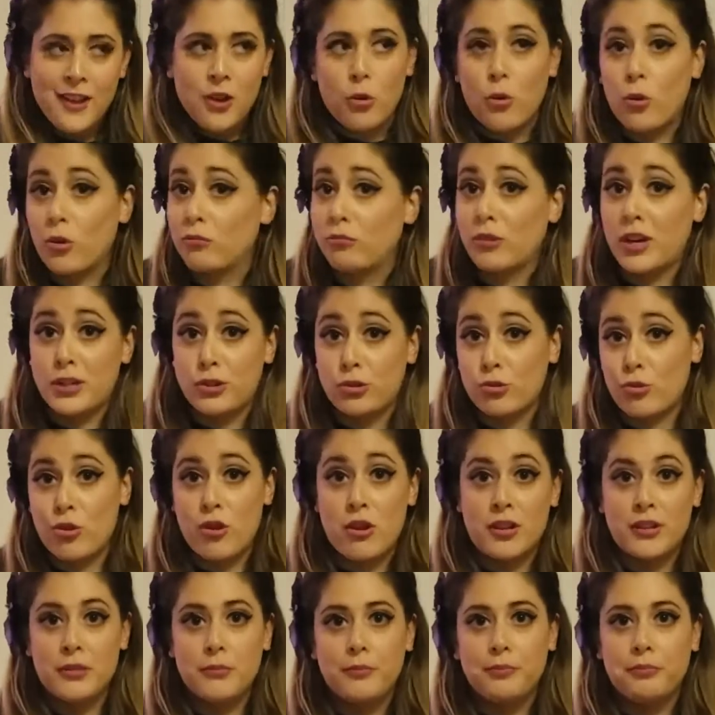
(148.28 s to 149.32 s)
or
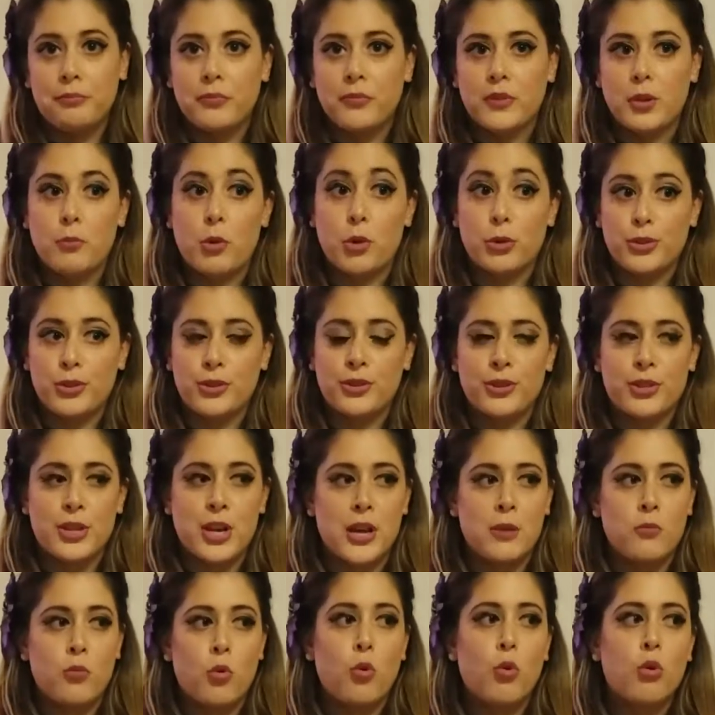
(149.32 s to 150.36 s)
restaurant most of the
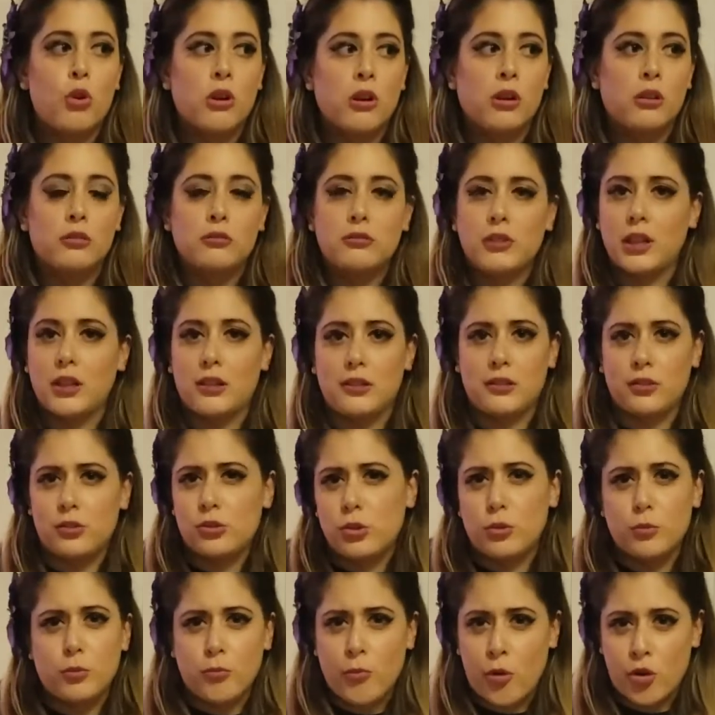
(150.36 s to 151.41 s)
time, or like in the
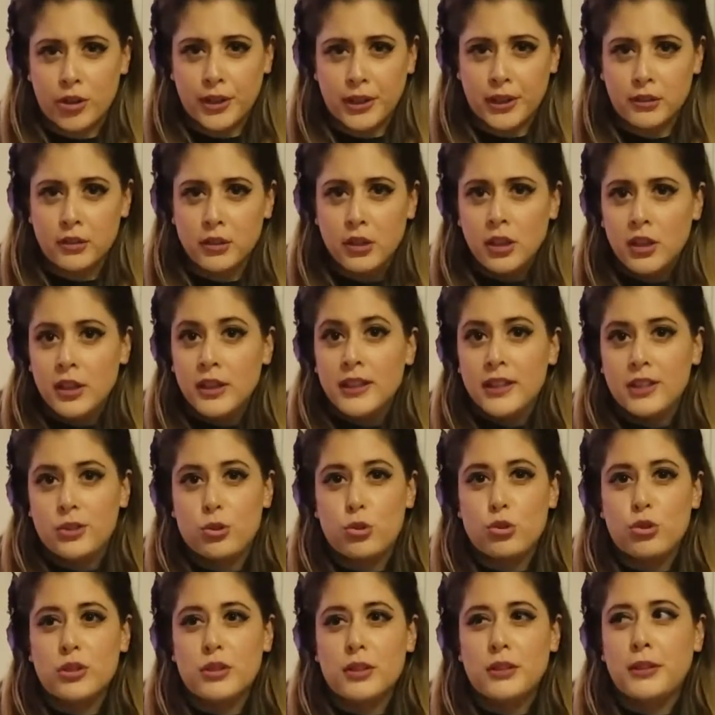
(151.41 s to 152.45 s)
supermarket. It's
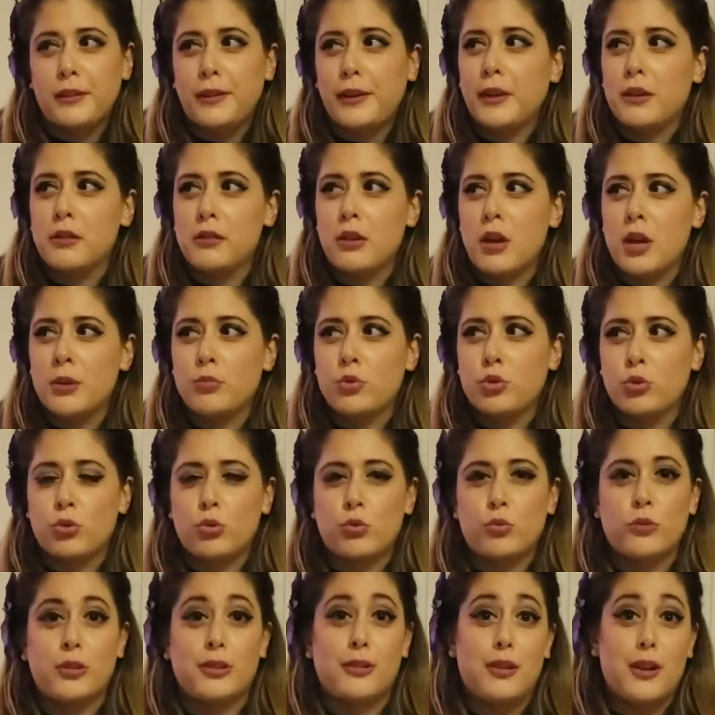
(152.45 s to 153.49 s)
usually like a lime
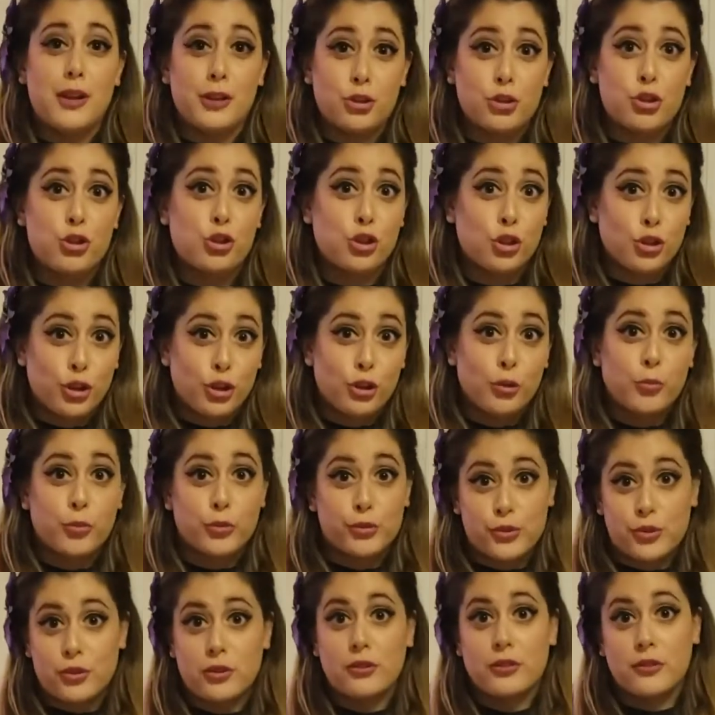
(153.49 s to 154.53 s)
juice with a lot of sugar,
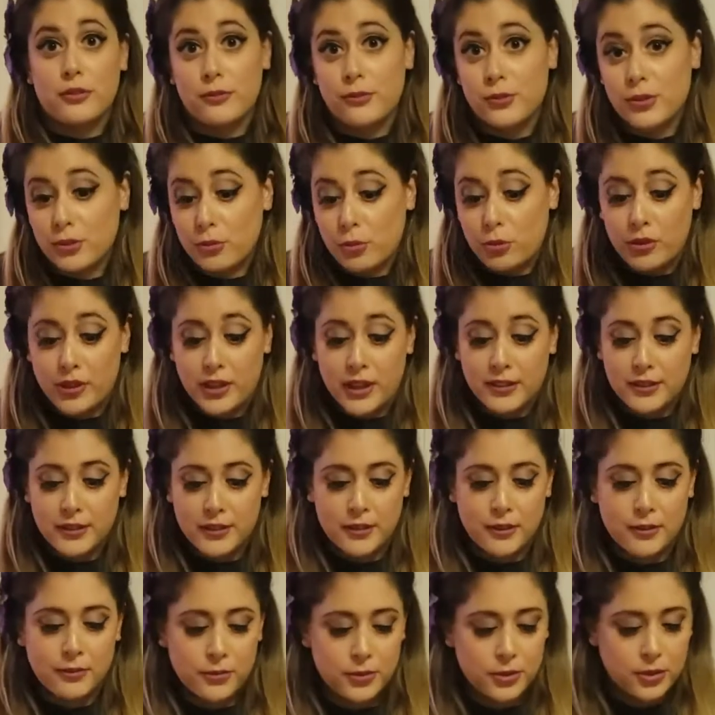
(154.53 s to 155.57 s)
preservatives, all that
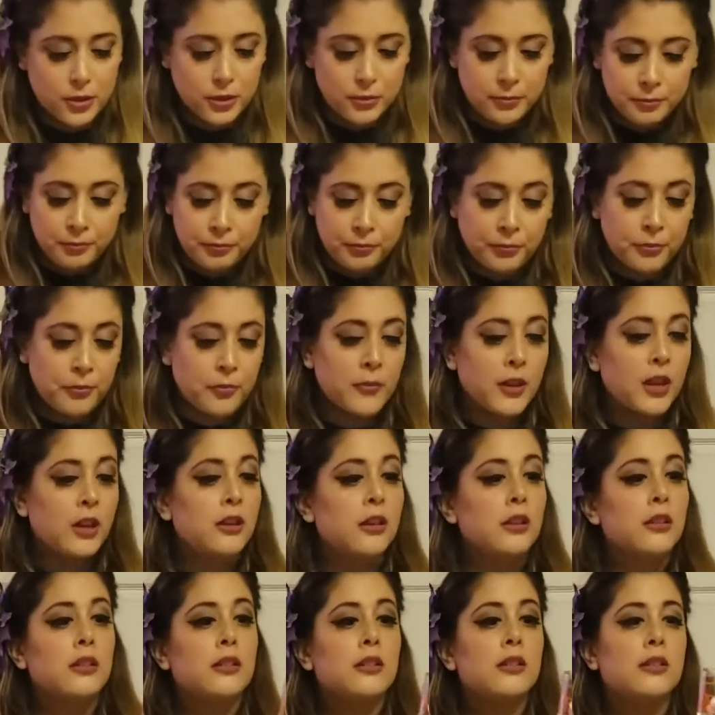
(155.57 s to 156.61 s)
stuff. So
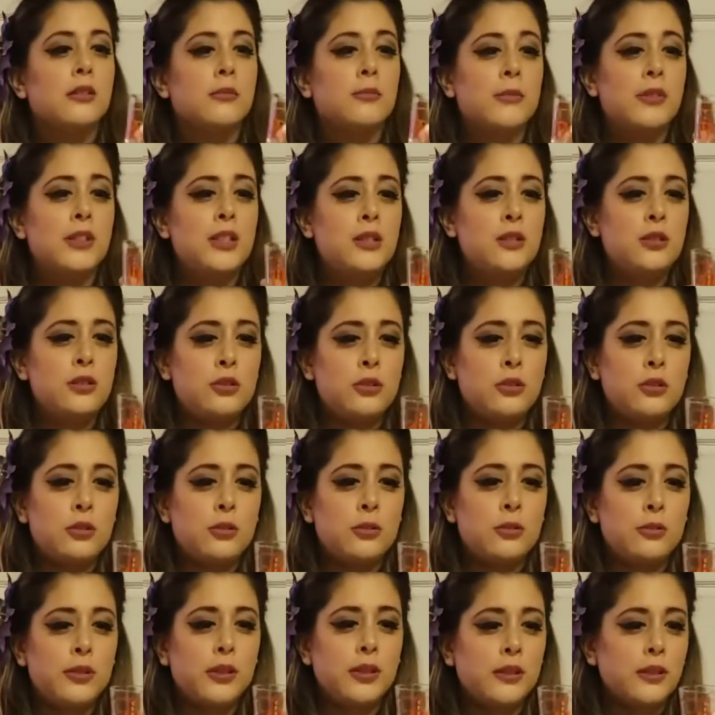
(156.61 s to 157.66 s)
I'm gonna
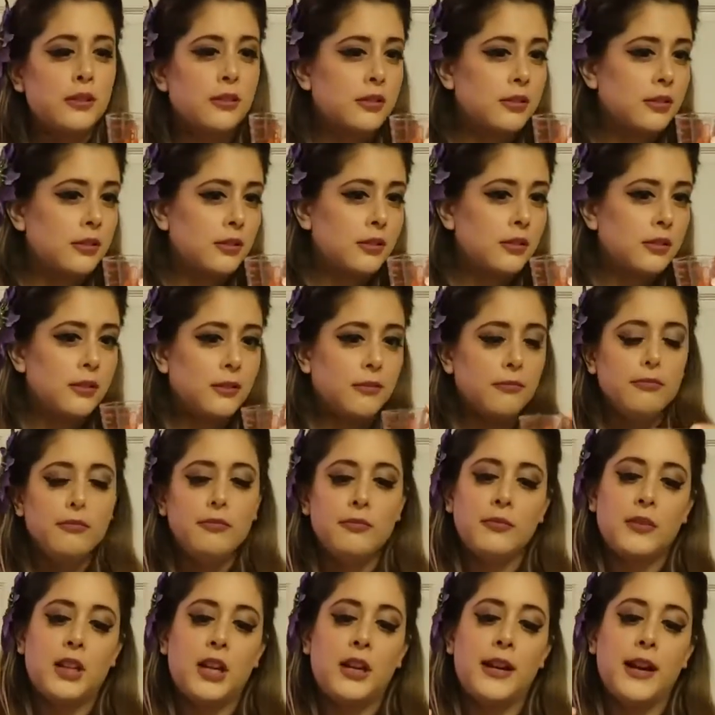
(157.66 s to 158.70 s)
do
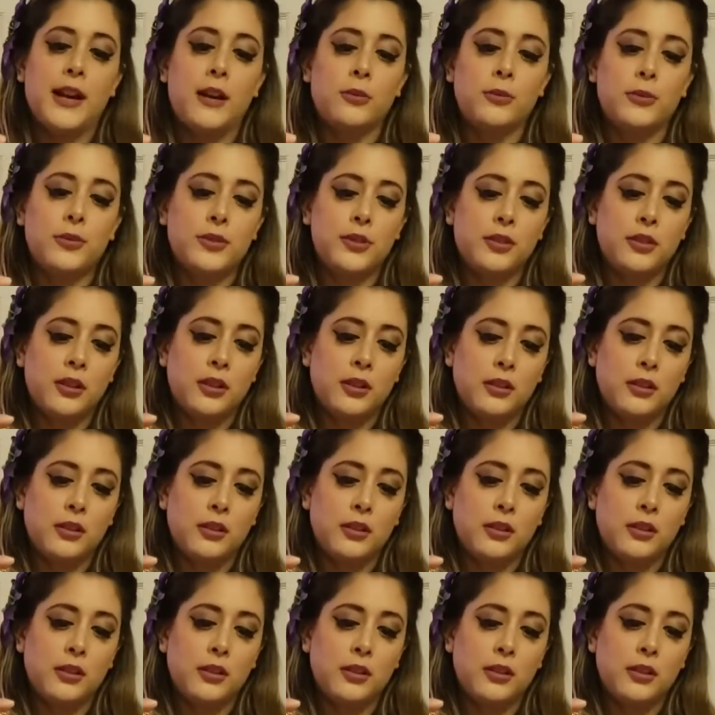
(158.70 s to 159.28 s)
1 ounce.